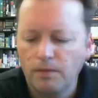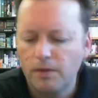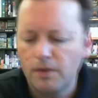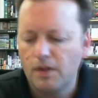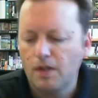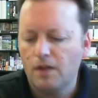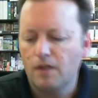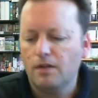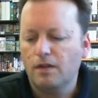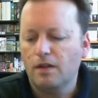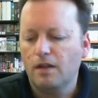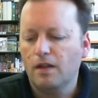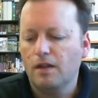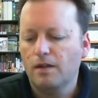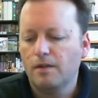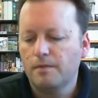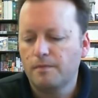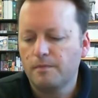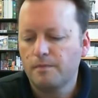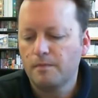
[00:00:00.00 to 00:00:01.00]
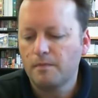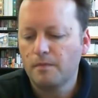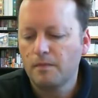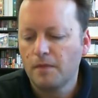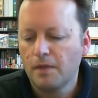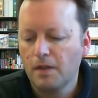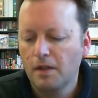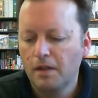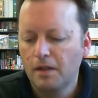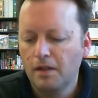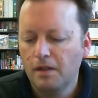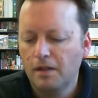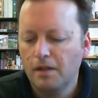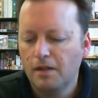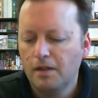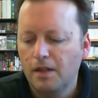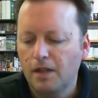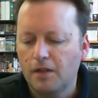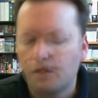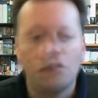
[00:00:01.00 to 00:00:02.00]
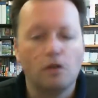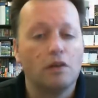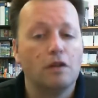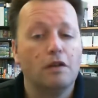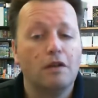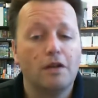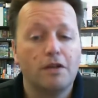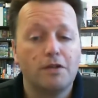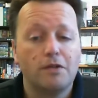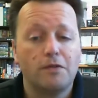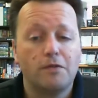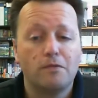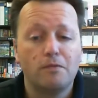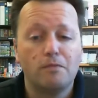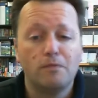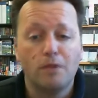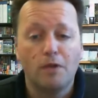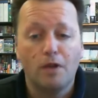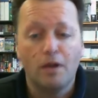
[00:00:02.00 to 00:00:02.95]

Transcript: us out there. It's got license from